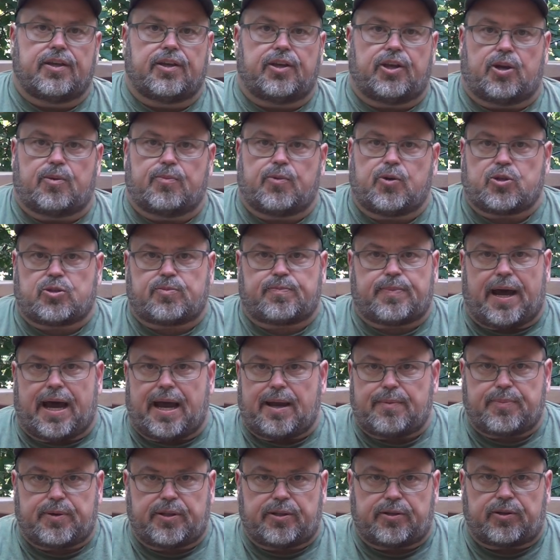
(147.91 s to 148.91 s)
Your most
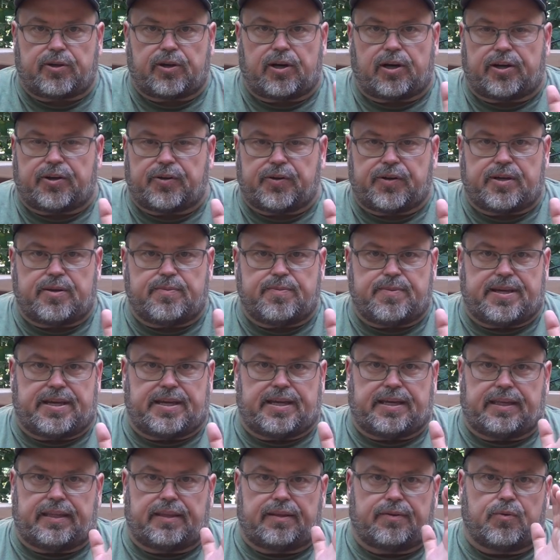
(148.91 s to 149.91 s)
popular are going to
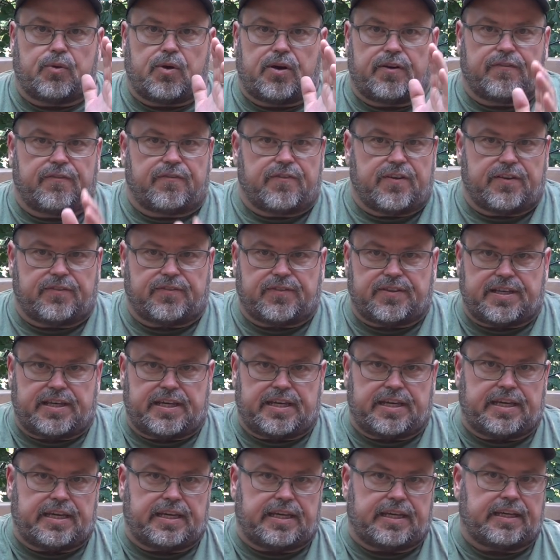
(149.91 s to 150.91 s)
be the
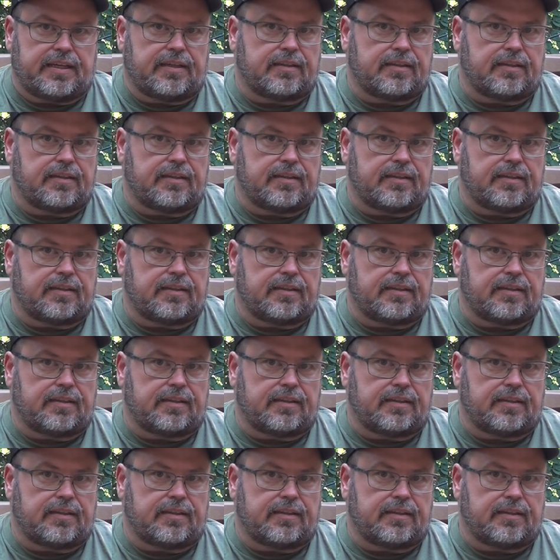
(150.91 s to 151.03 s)
150,